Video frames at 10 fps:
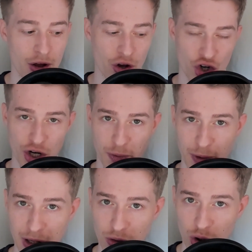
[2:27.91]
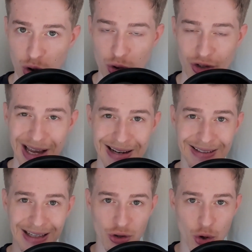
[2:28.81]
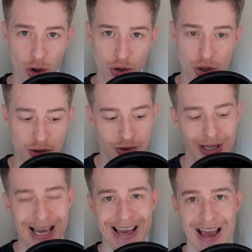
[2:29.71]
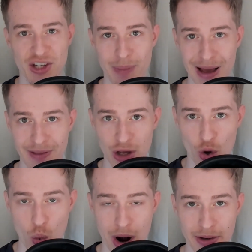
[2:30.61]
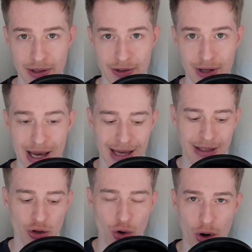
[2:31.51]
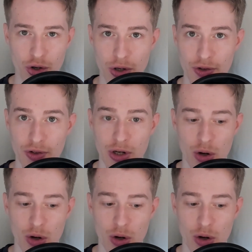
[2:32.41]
shifting into a new state, that nurtures expanding awareness, that nurtures,